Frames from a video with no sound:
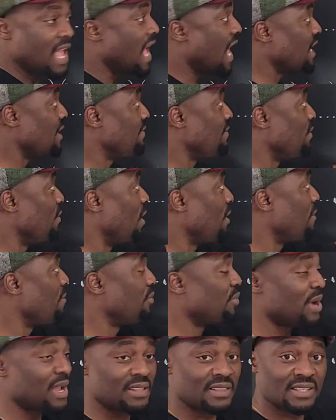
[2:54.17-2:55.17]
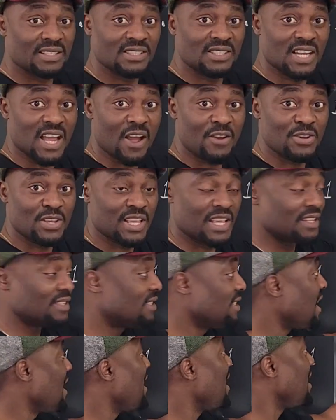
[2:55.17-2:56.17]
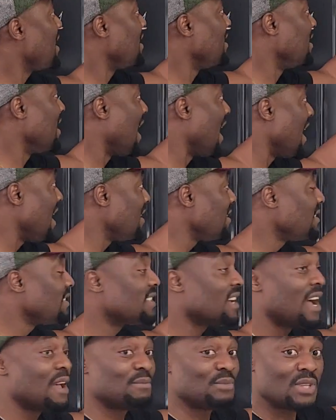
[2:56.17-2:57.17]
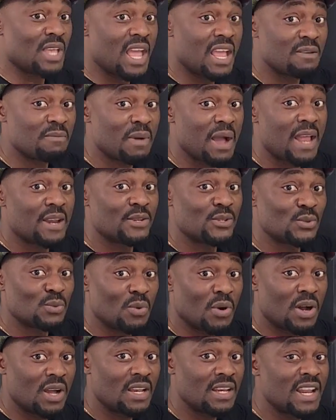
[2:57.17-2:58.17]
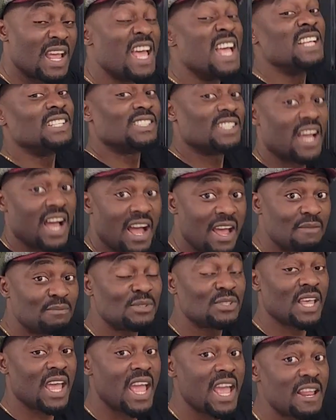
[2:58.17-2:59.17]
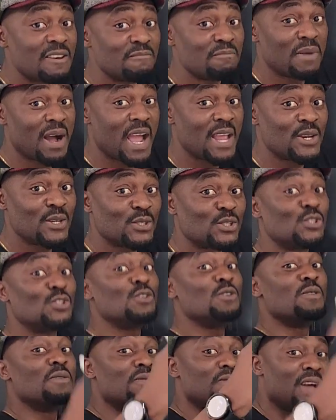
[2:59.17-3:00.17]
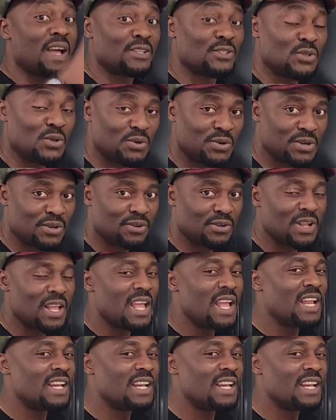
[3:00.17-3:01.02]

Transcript: And if you want to break this down, you can say it is n times n minus 1 times n minus 2 factorial.